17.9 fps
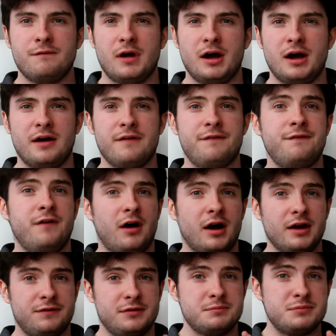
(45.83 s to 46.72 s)

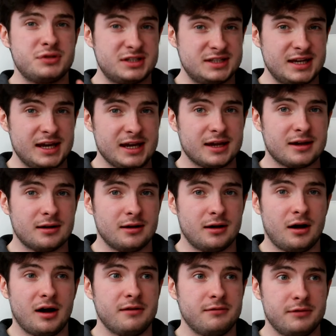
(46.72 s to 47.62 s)
5 in
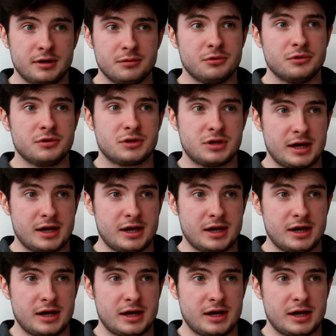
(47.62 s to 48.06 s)
particular I really want